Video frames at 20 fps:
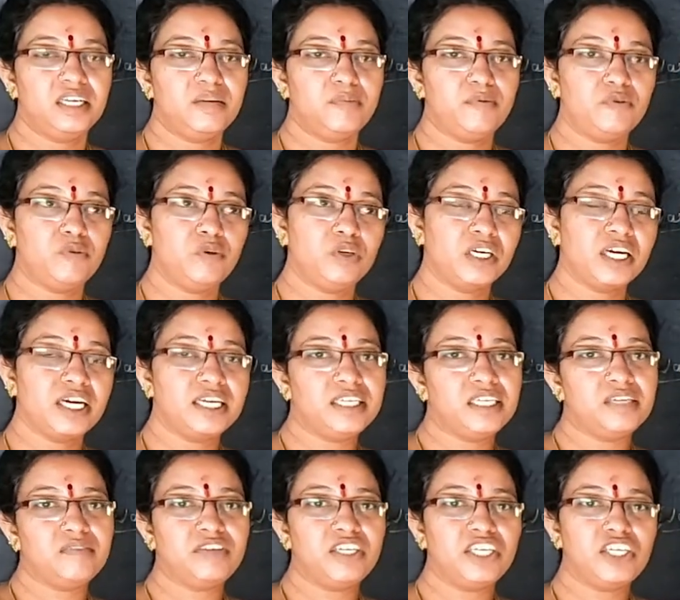Or
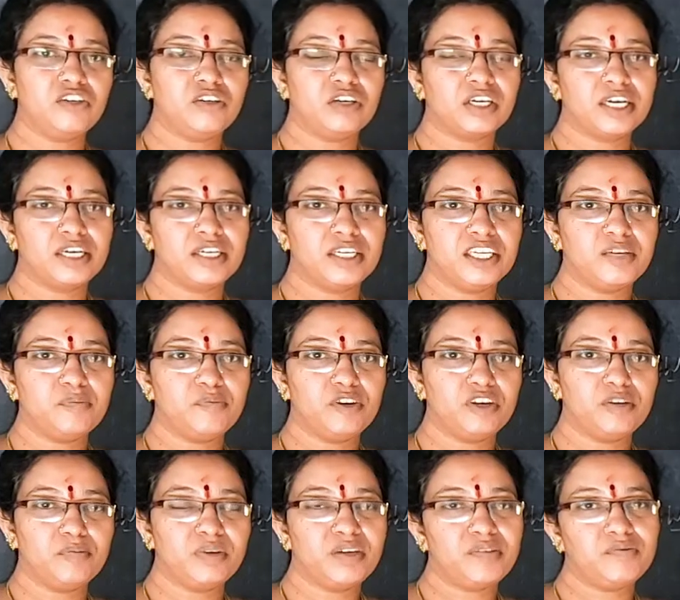country between or country
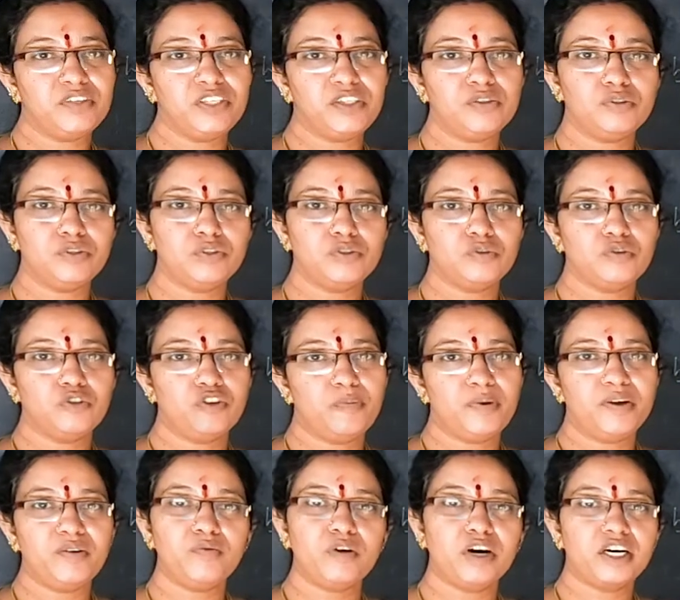ponma, we used to go
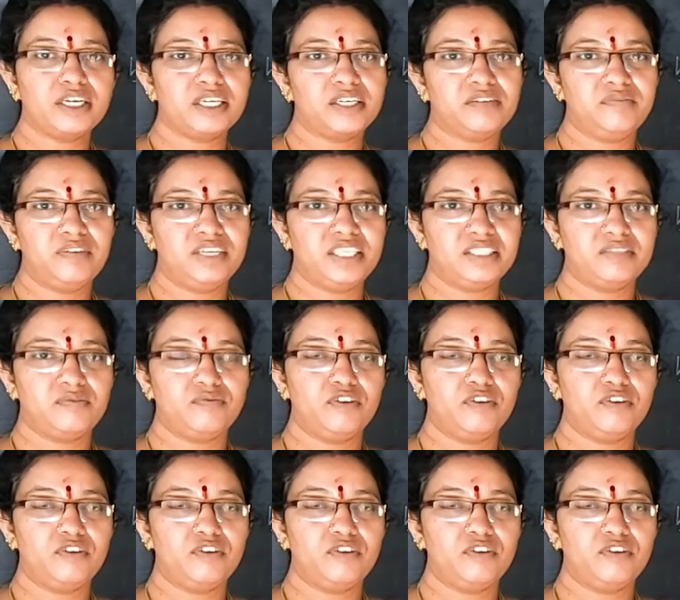by waterways.